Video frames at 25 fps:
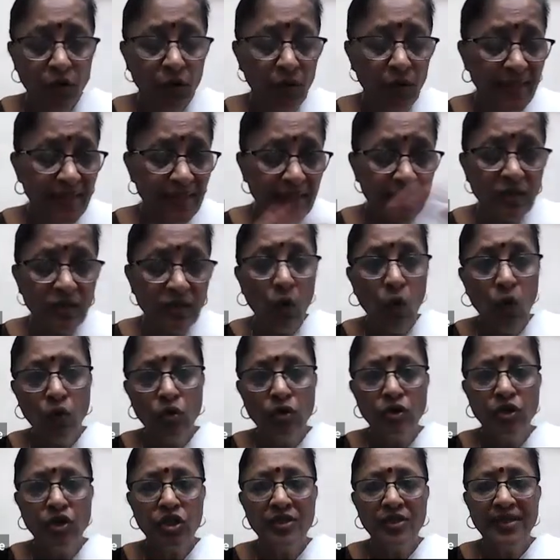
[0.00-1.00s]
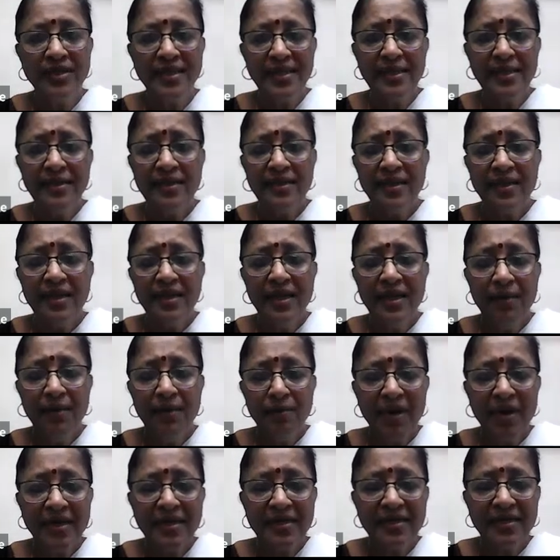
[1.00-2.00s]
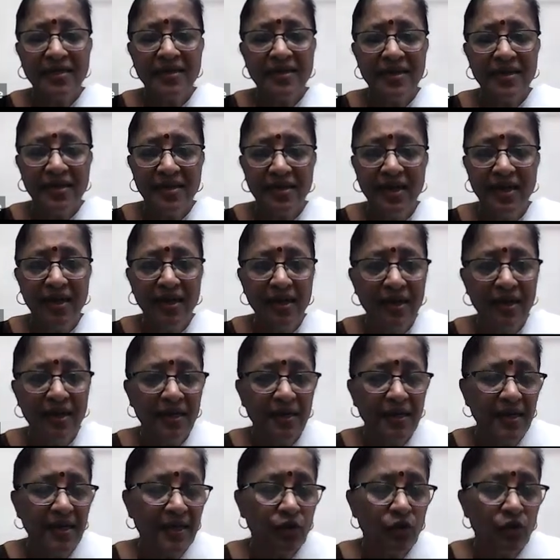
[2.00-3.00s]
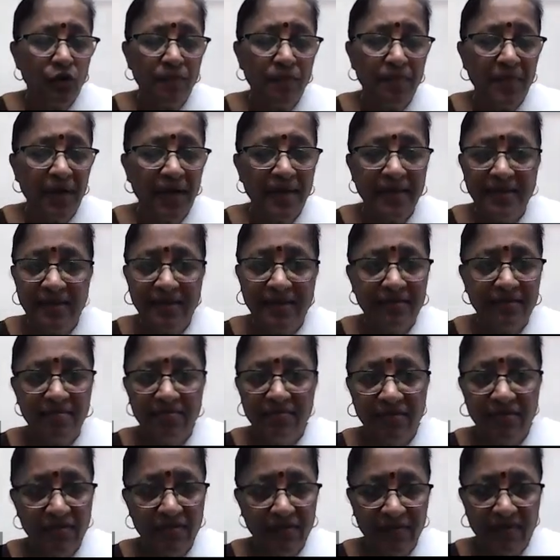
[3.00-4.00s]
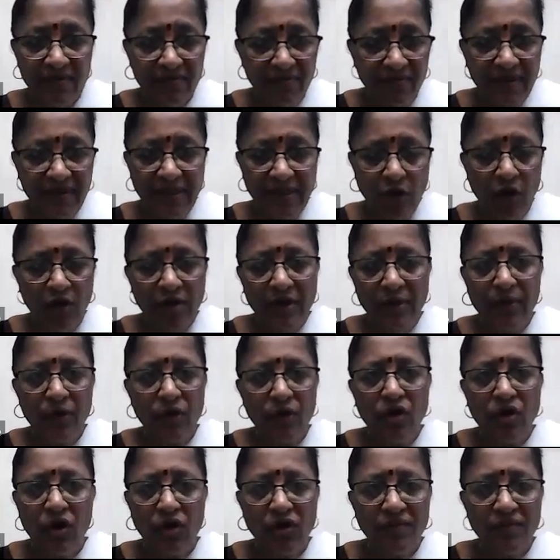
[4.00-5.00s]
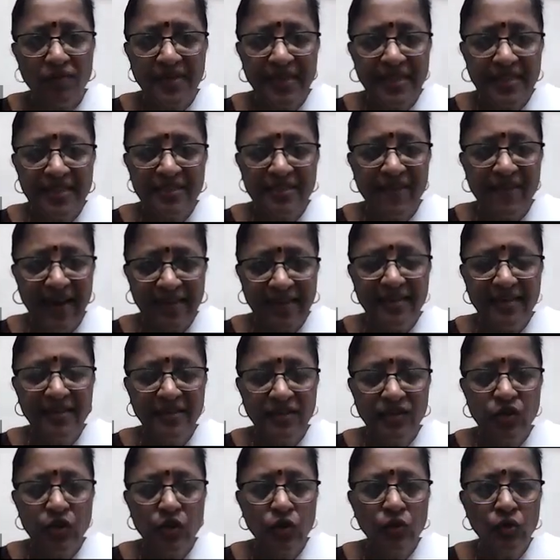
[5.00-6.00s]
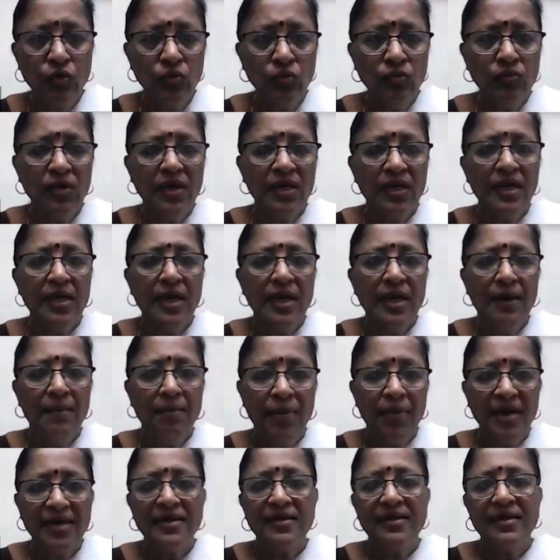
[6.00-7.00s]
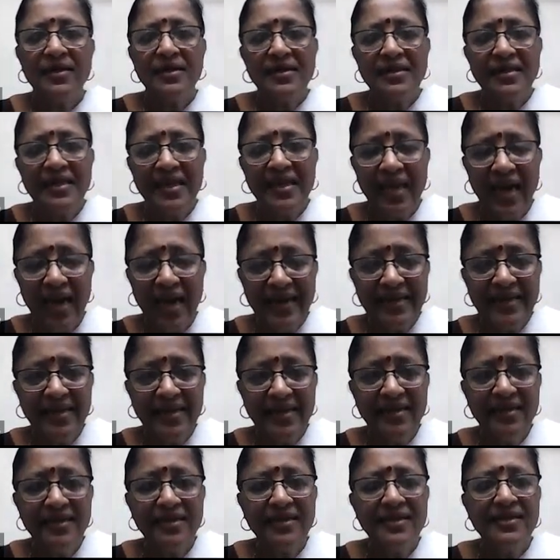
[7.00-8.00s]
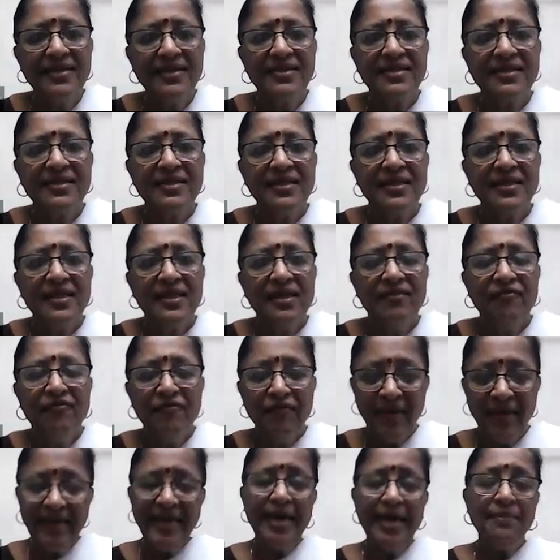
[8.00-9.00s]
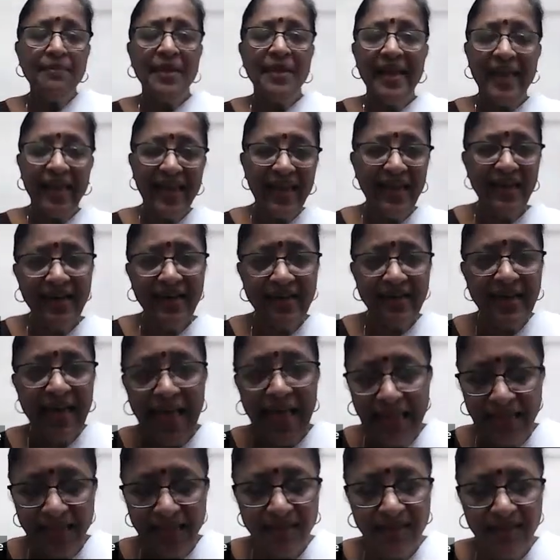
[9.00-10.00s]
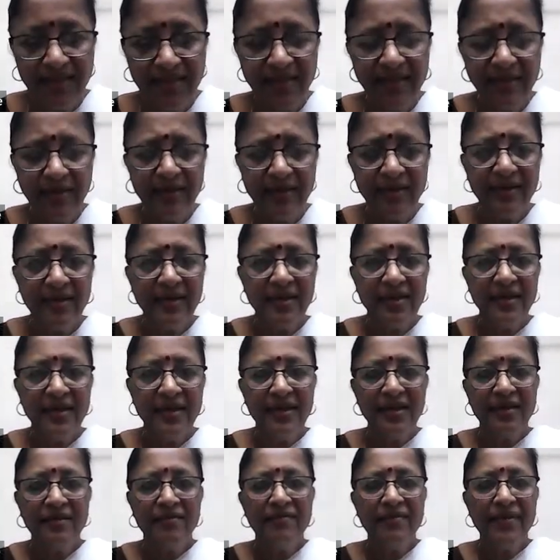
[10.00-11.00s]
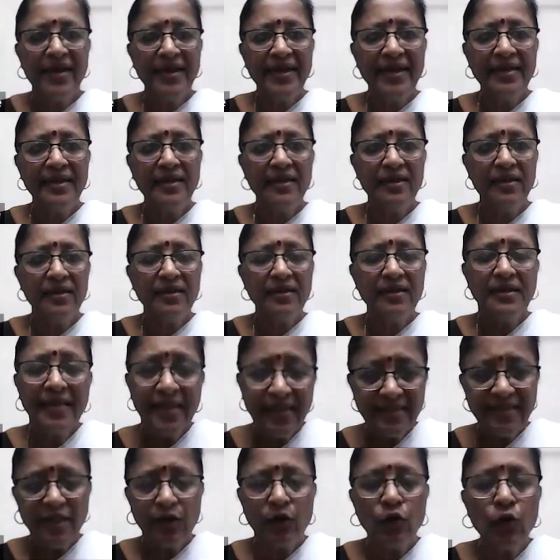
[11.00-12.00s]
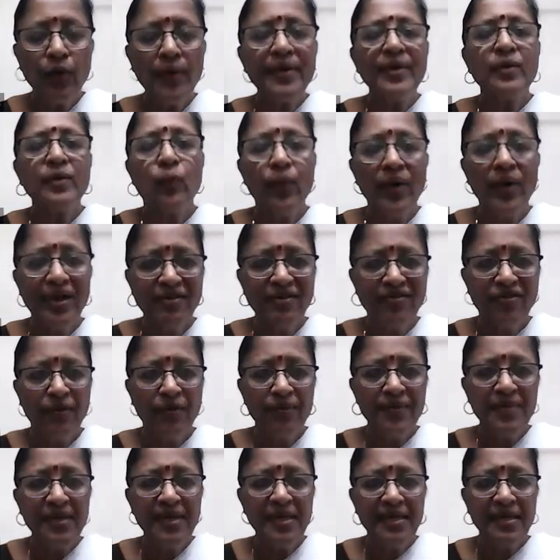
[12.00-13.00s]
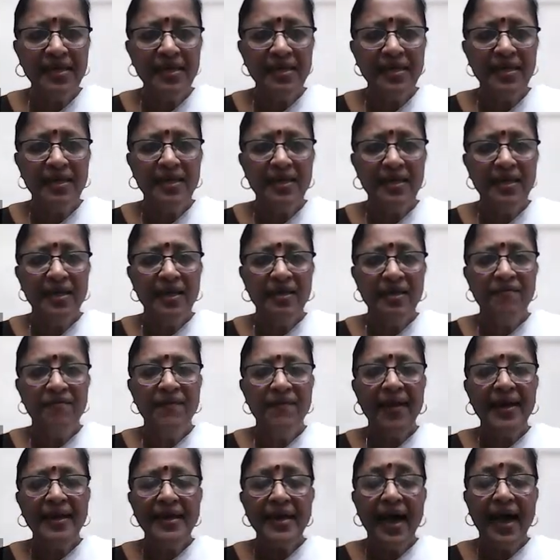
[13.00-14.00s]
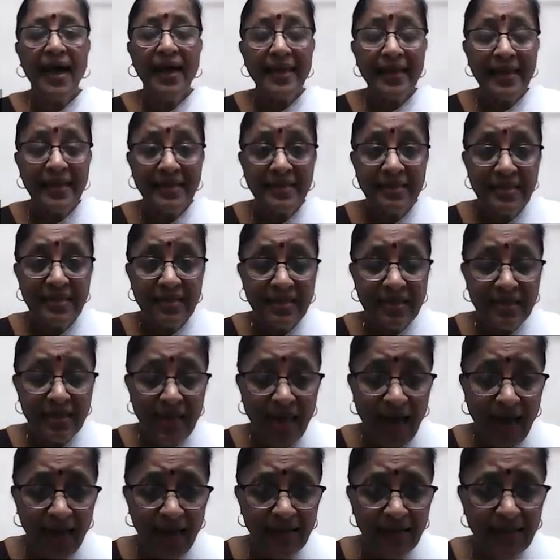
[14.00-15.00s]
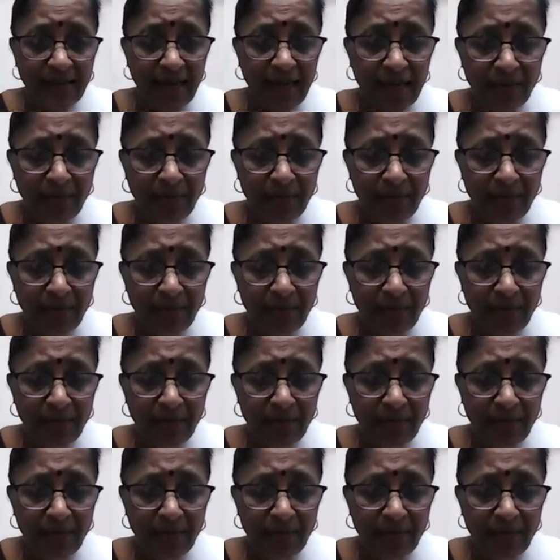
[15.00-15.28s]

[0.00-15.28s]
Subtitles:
during this whole journey, but it could, and we talked about a lot of these factors too. But the idea is, when I'm hale and healthy, when things are going well for me, when I can start